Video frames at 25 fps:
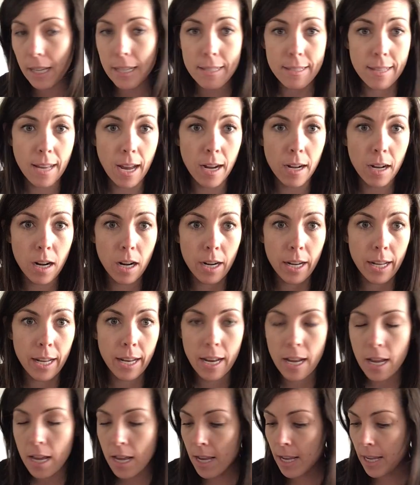sign on it.
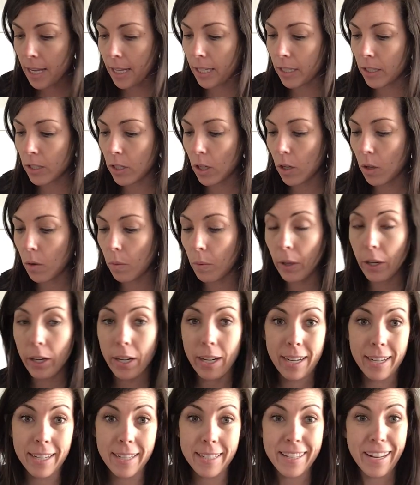And so we are
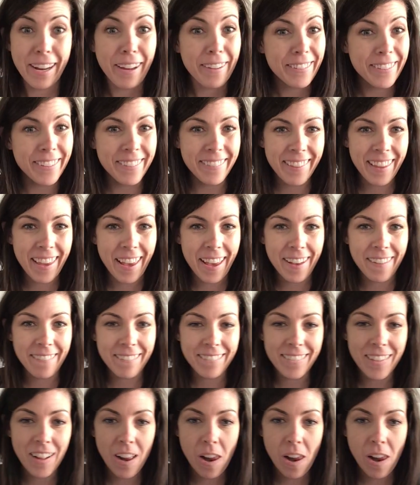going to download the app.